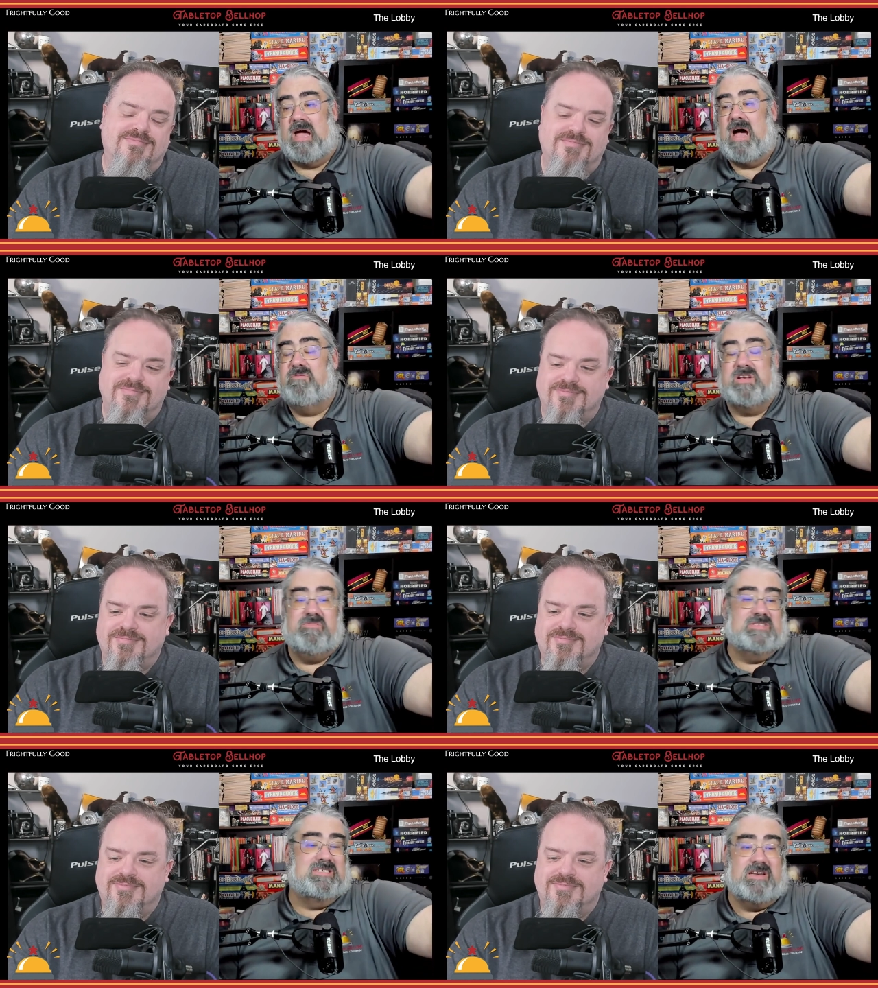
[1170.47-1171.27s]
Speaker 1: I haven't
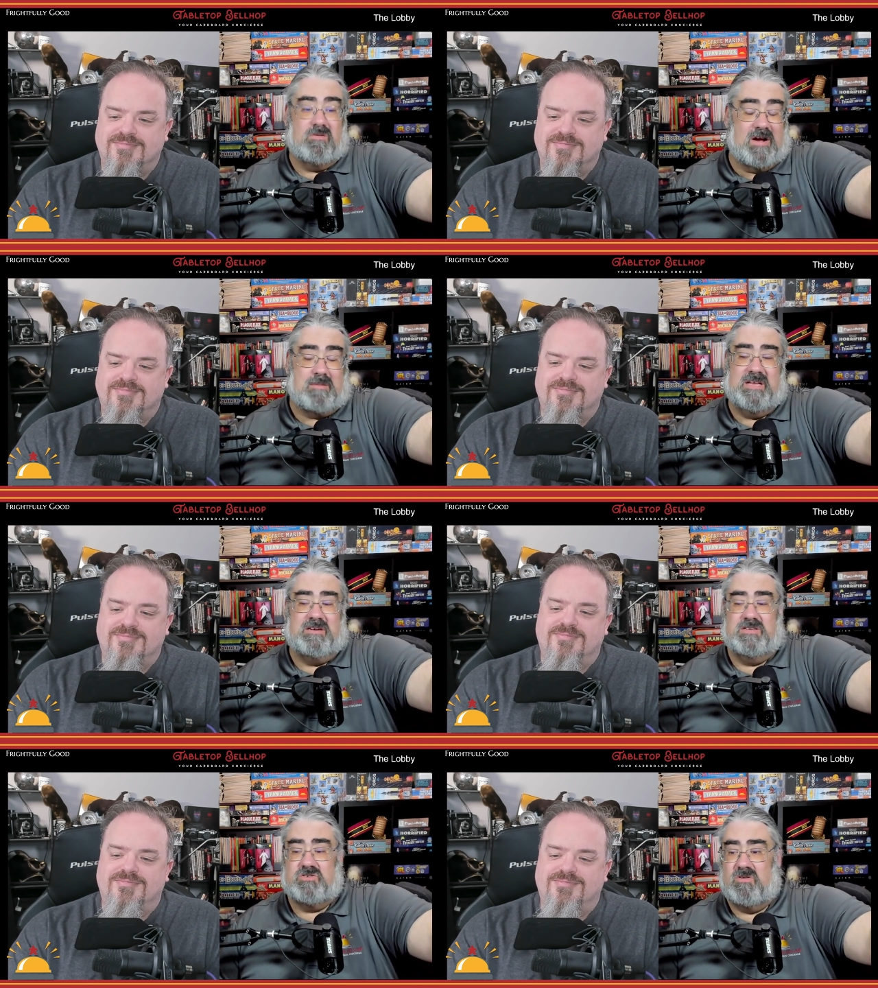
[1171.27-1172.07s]
even seen it
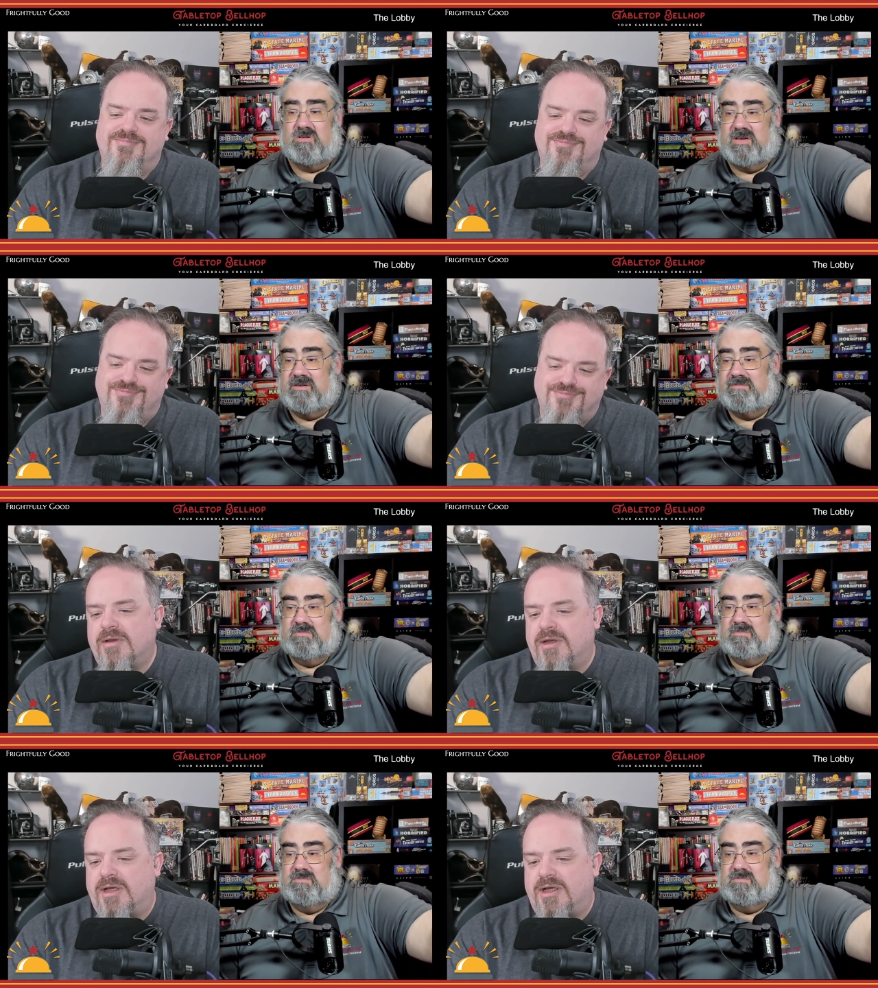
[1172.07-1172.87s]
recommended strongly.
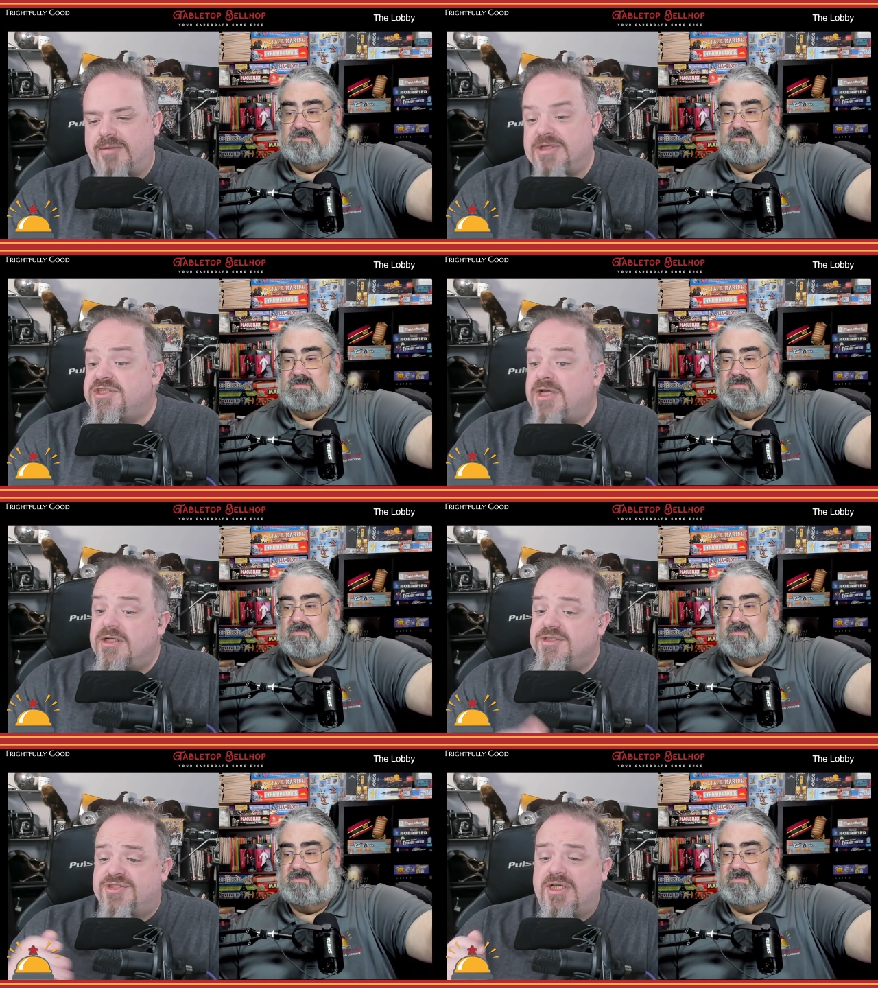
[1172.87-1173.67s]
Speaker 2: Uh, Major
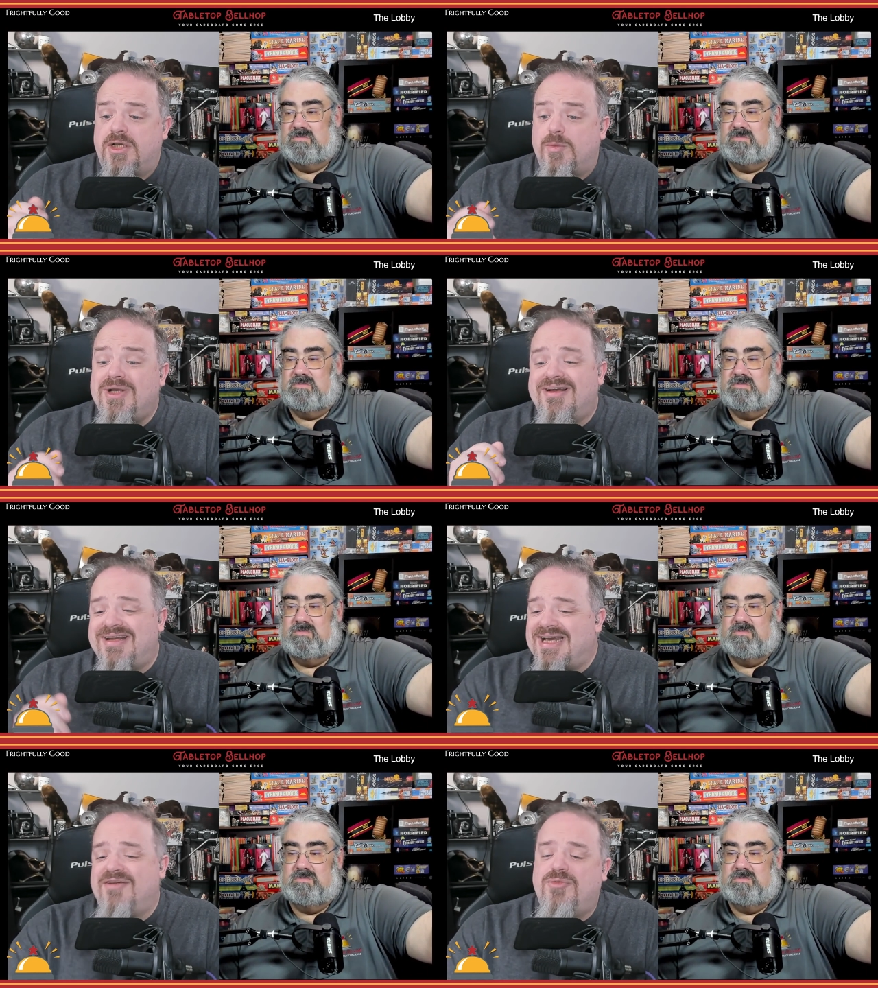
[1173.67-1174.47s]
Gale is saying we got
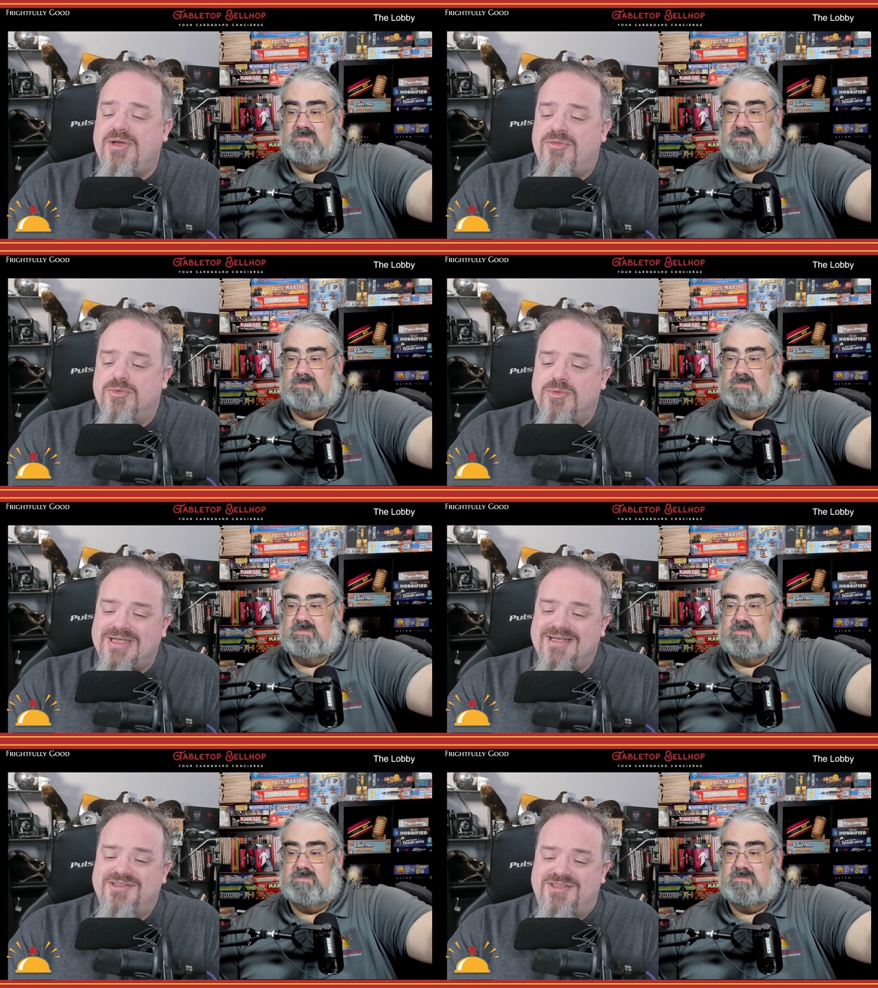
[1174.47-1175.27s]
halfway through
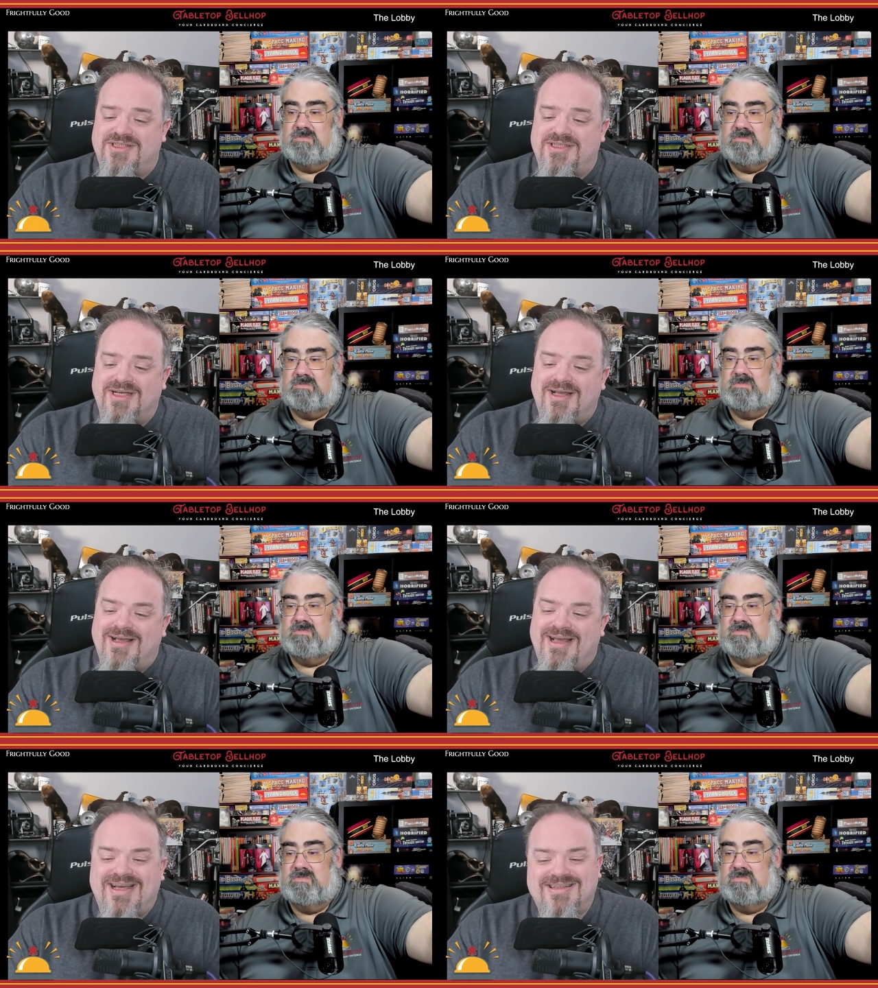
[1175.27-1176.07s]
Legacy
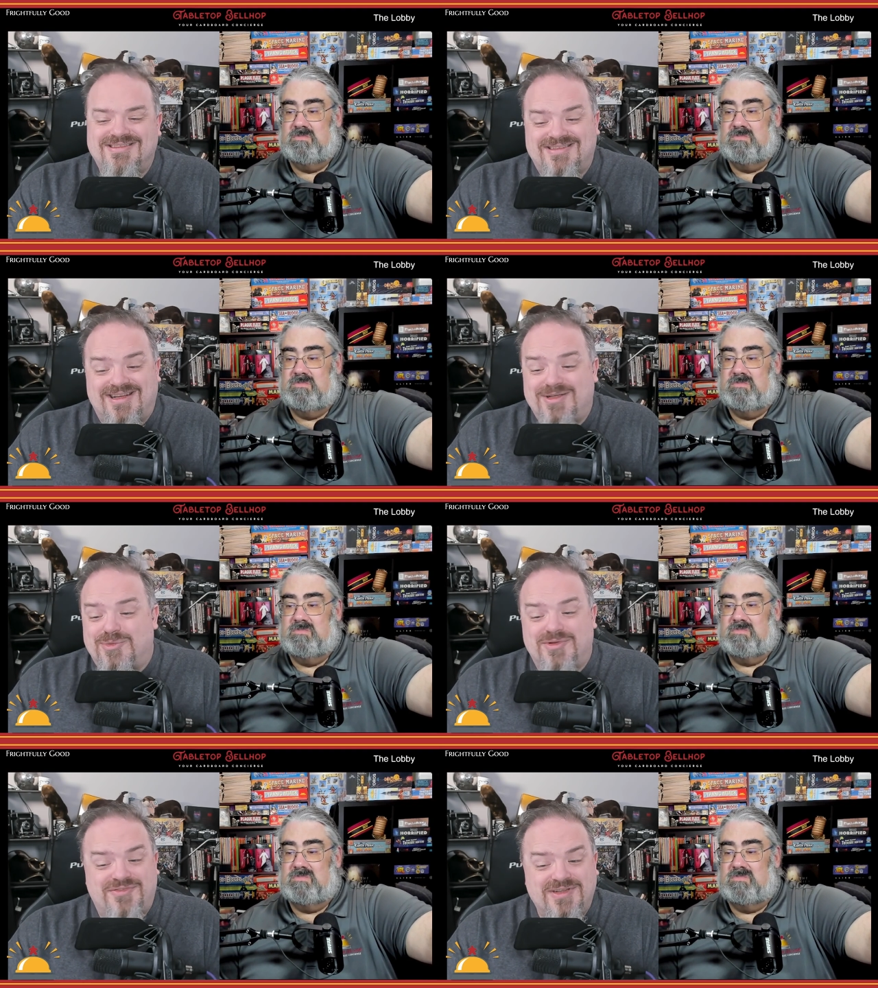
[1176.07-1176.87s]
and kind of
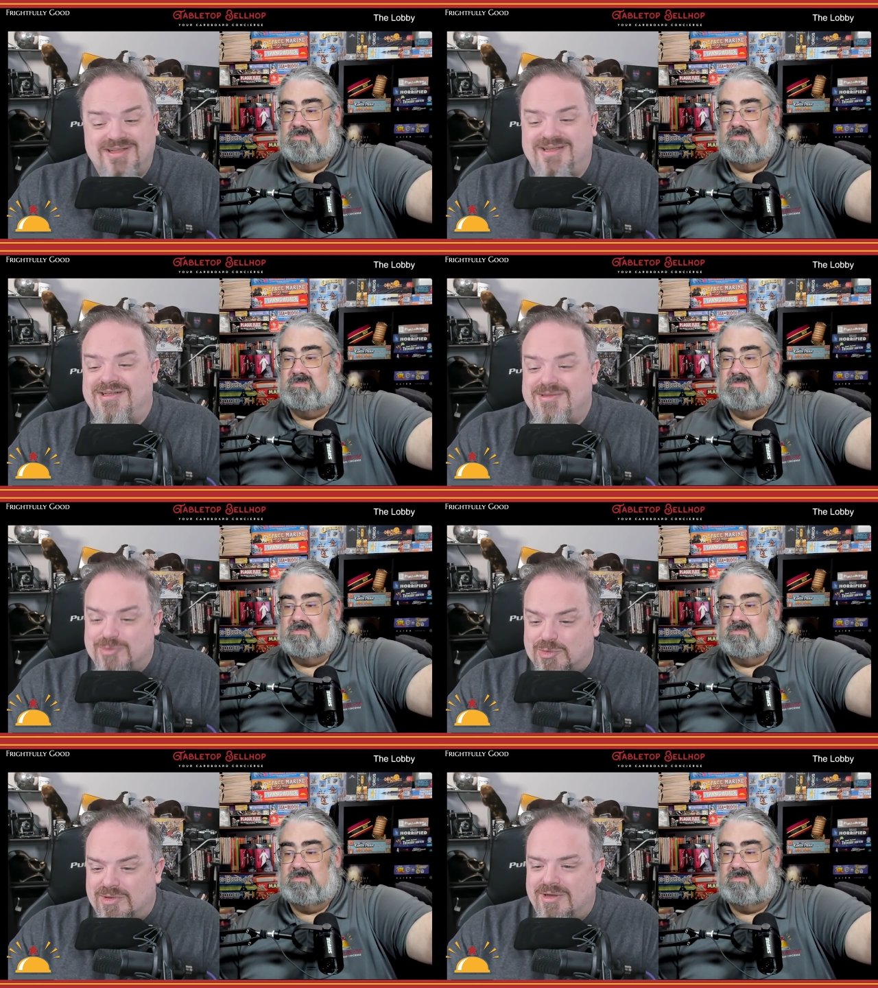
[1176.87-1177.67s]
weren't feeling it
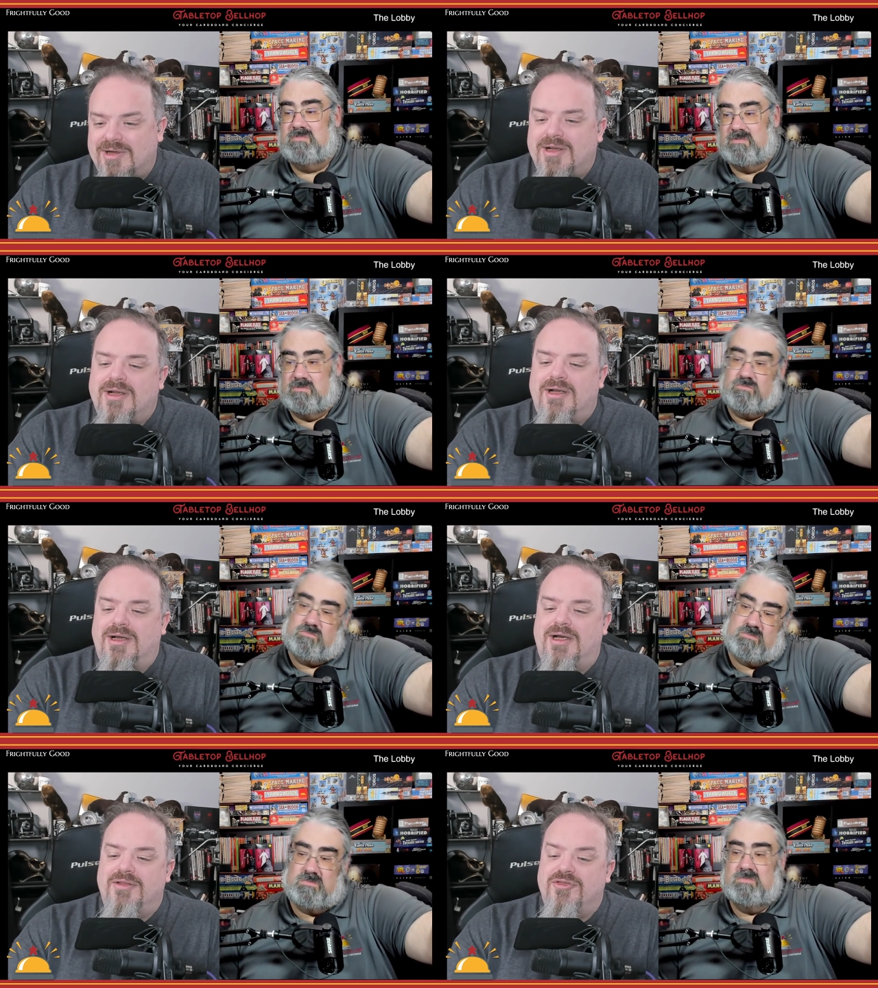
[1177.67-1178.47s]
anymore. Uh, the